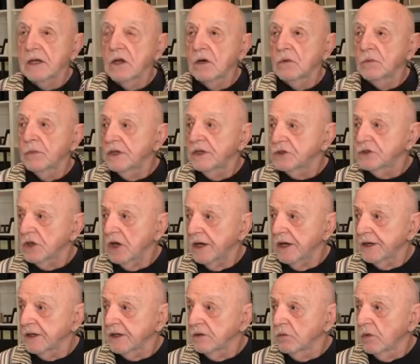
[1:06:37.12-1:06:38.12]
long. We
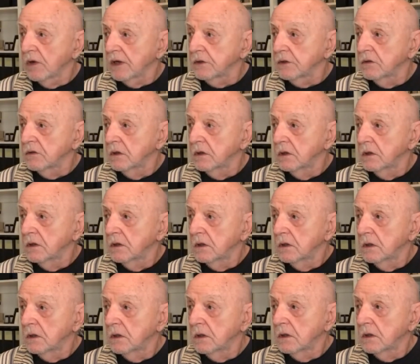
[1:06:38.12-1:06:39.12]
shot it what about a week.
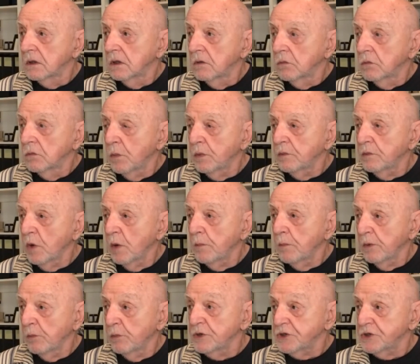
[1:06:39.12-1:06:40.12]
Well, well,
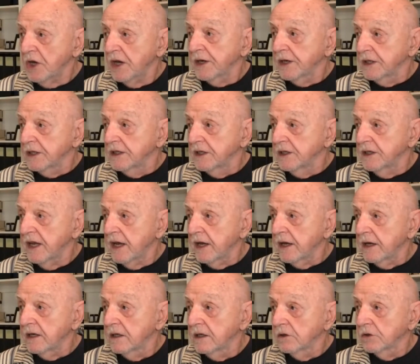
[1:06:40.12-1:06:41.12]
but we shot it in a
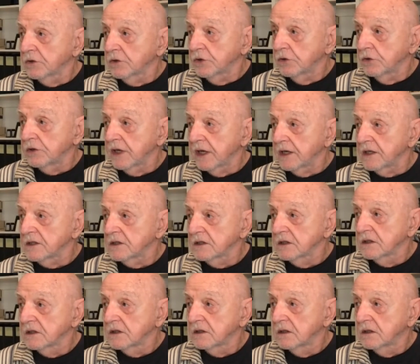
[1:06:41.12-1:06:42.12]
day or two days.
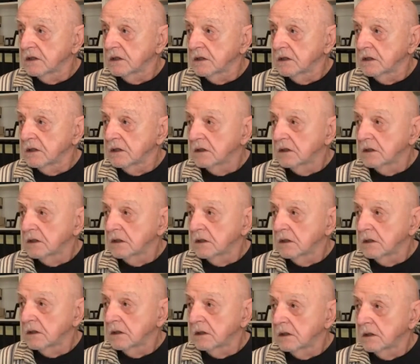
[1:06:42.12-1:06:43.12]
That one was about a
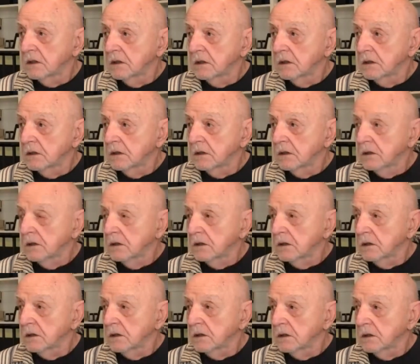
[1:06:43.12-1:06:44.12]
week.
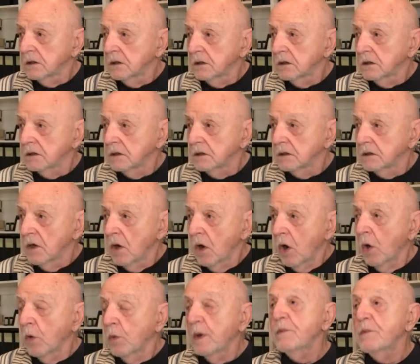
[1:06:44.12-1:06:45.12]
That was a few days.
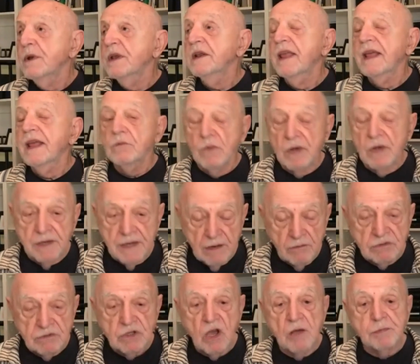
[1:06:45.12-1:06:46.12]
Oh, we went that one. That
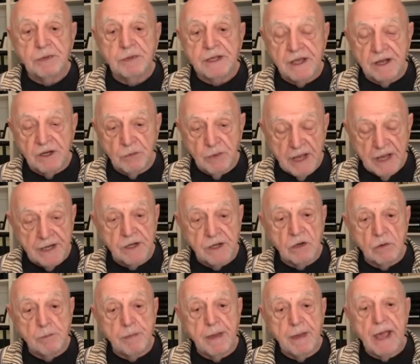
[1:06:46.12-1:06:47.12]
was yeah. complicated. We had to
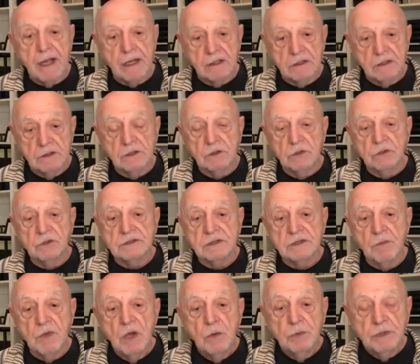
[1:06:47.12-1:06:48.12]
go back to do
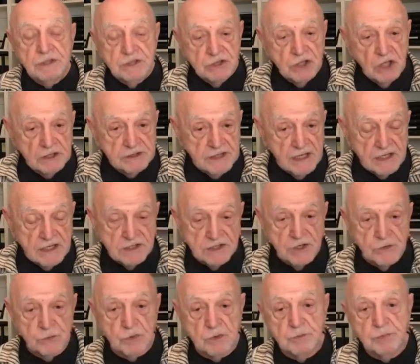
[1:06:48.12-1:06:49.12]
some. We yeah. shot that in
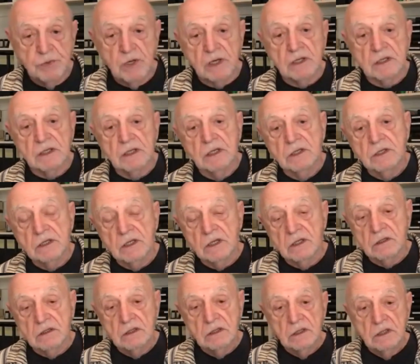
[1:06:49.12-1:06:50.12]
Central Park. You
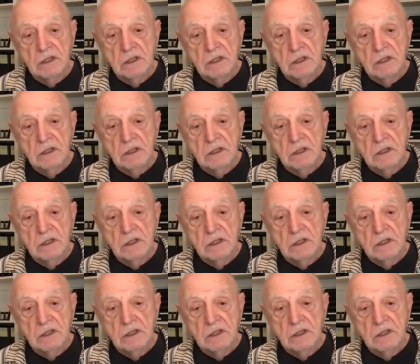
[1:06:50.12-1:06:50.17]
know.